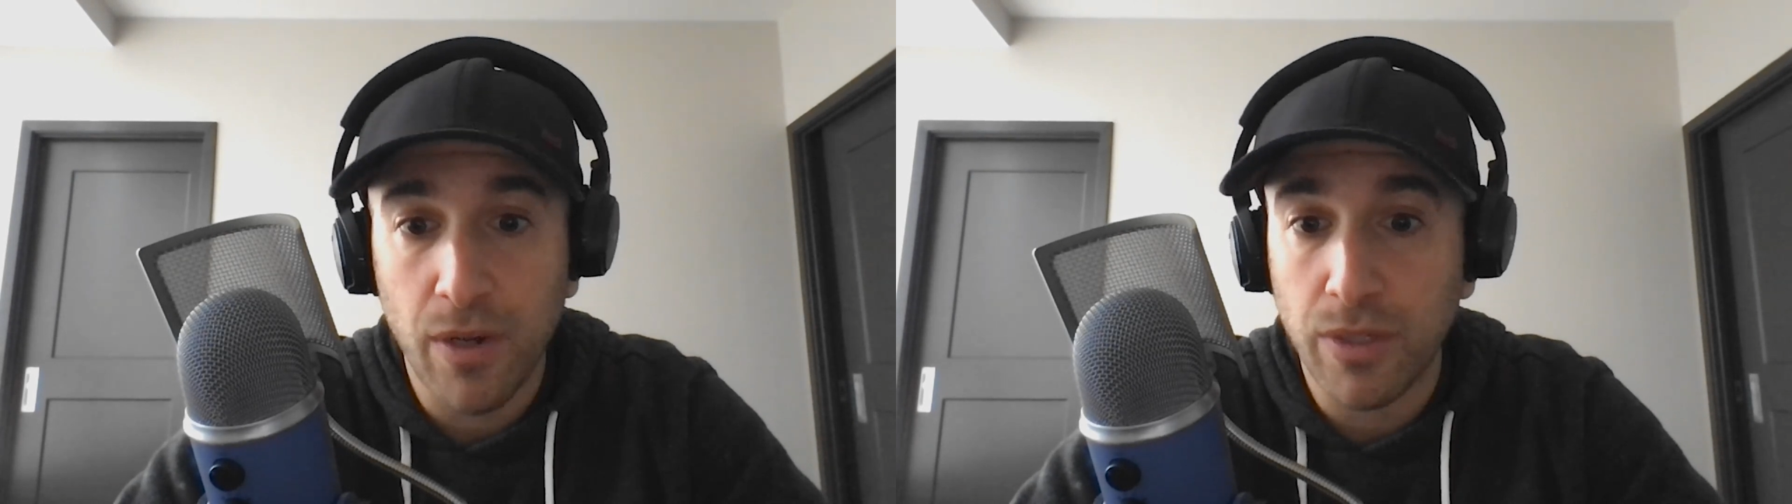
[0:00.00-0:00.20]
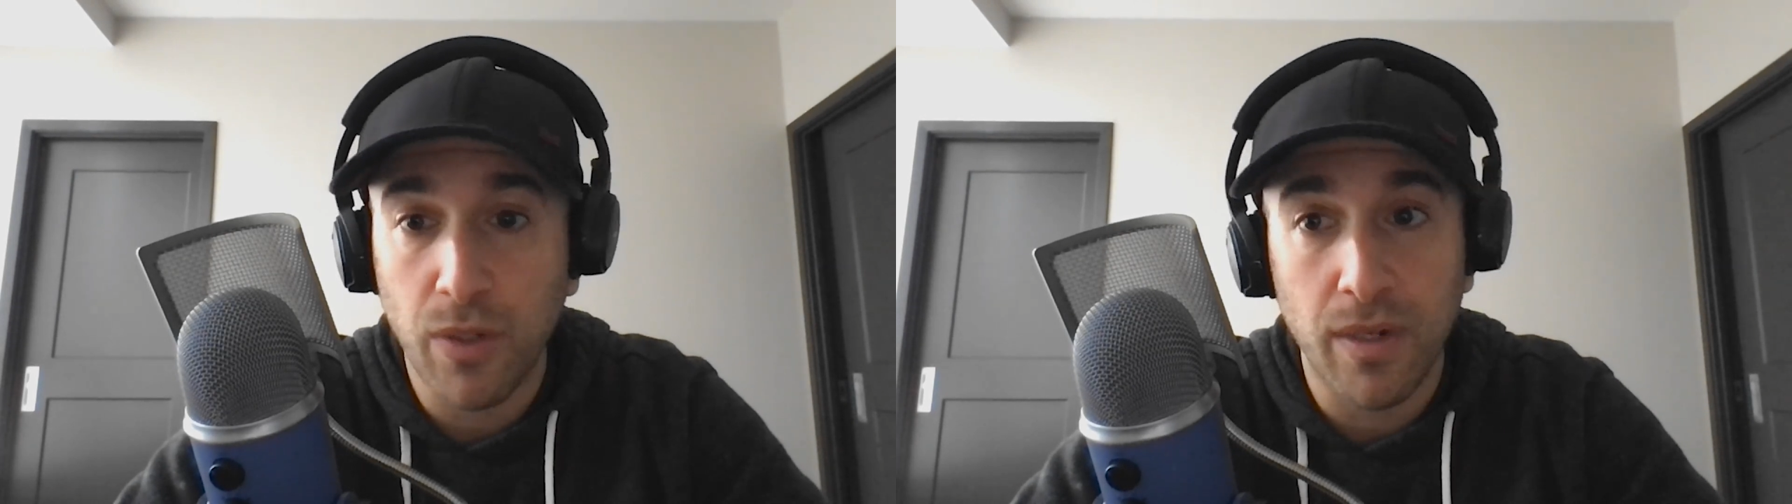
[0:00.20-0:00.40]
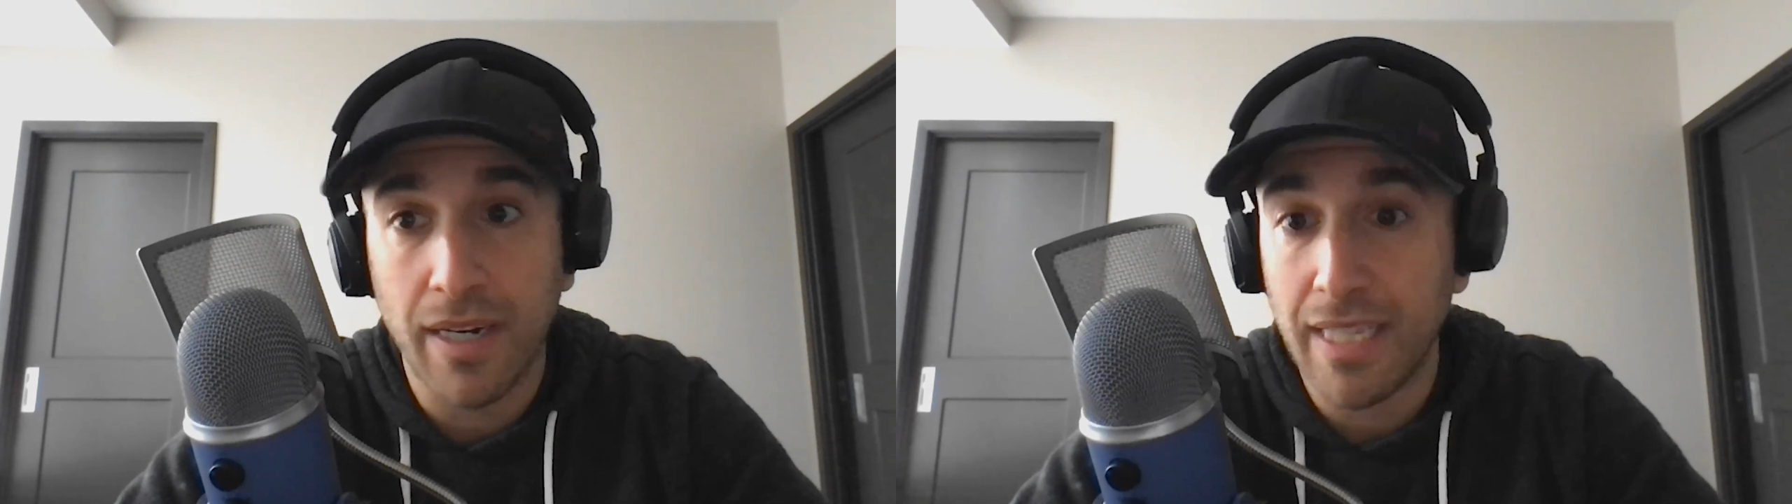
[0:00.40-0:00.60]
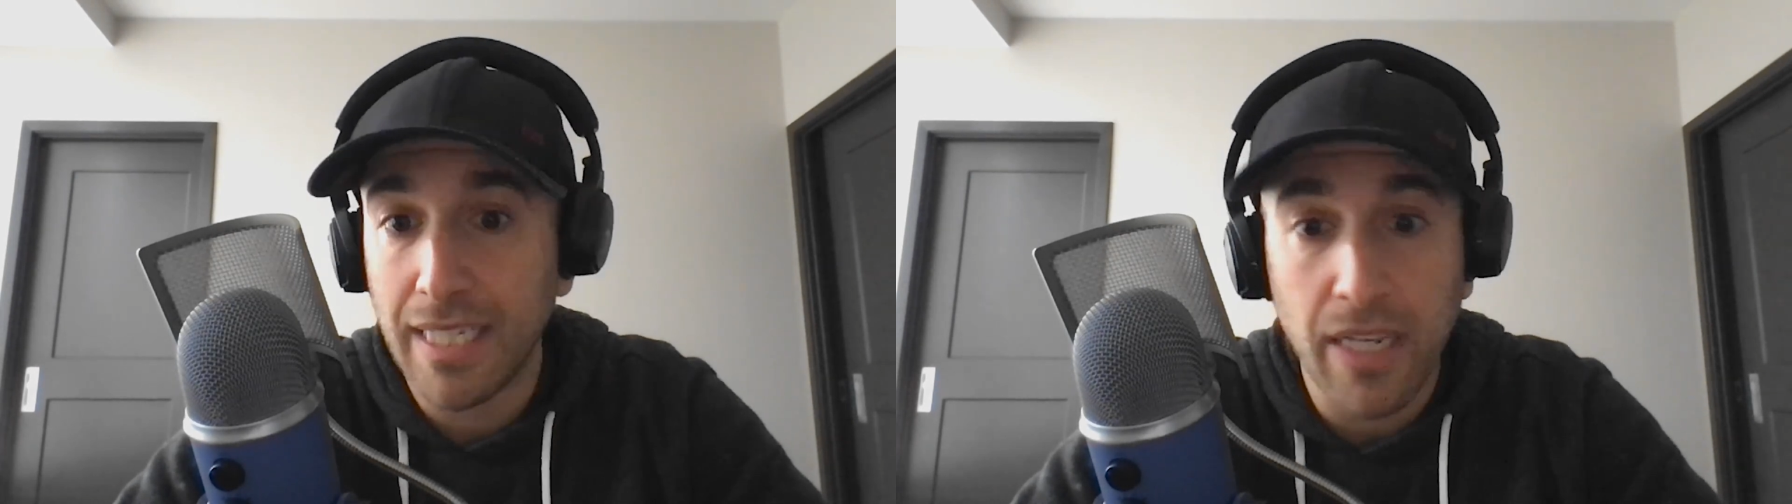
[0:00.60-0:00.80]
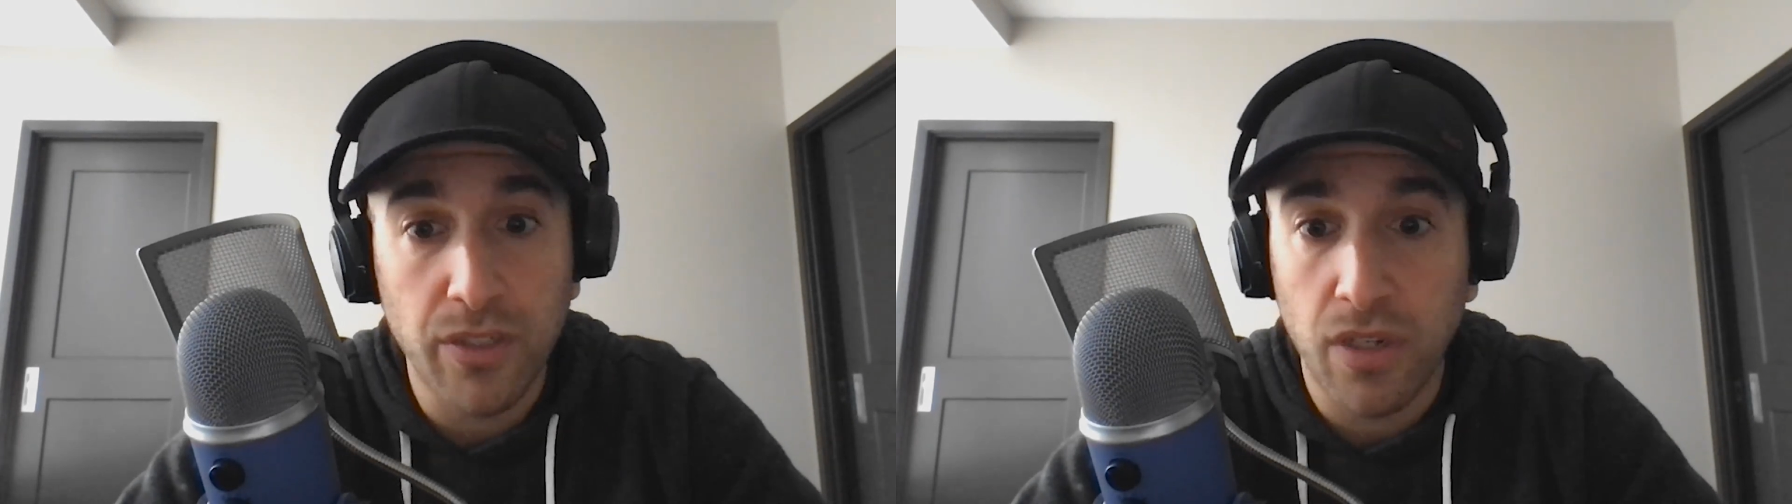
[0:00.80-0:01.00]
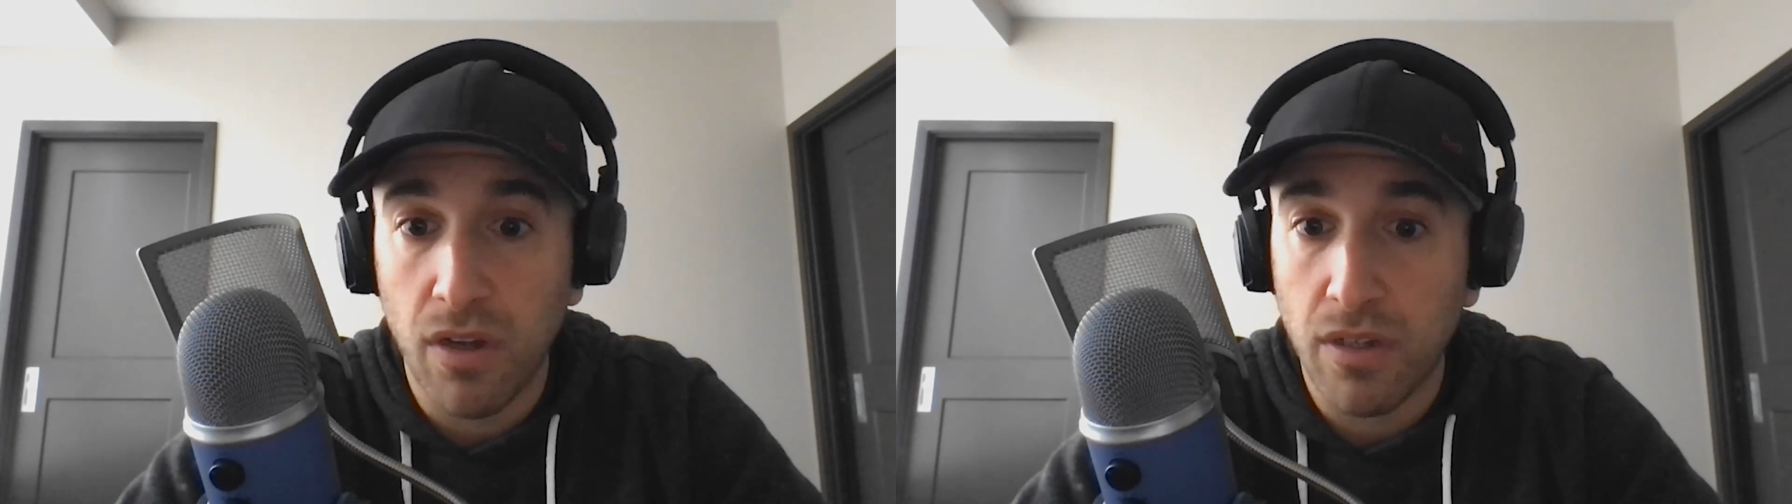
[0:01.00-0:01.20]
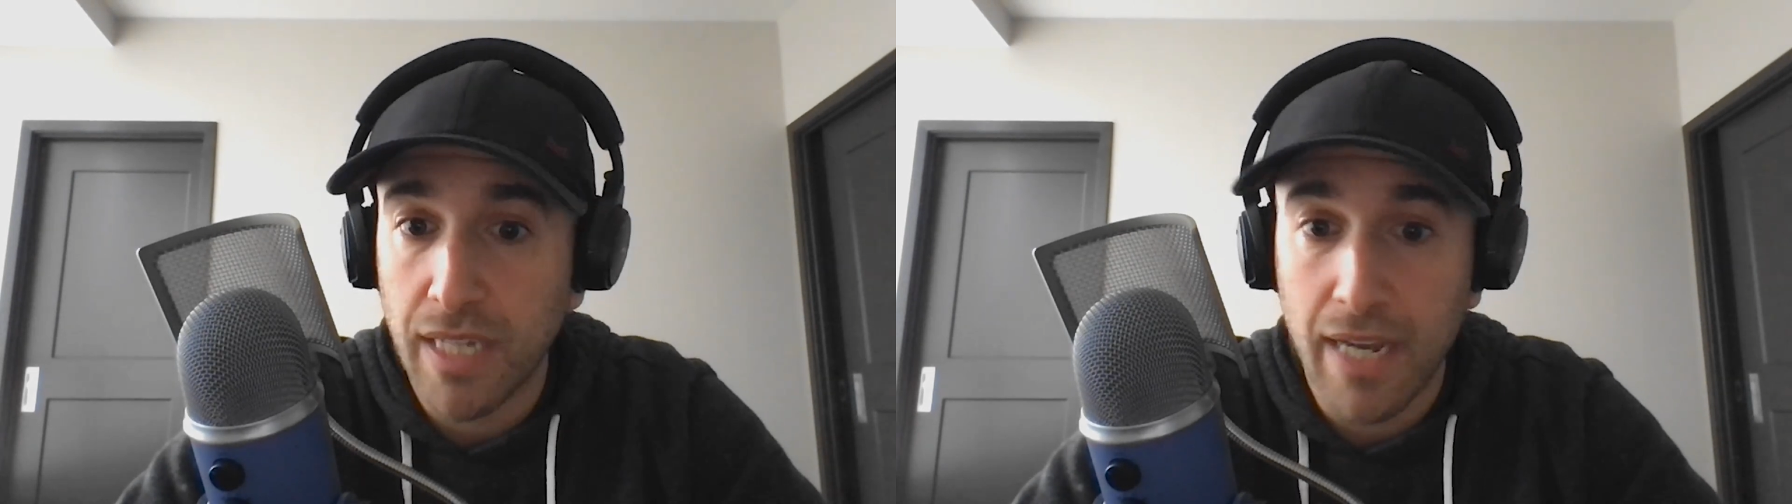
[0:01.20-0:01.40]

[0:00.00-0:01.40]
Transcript: what's going on in the sales calls.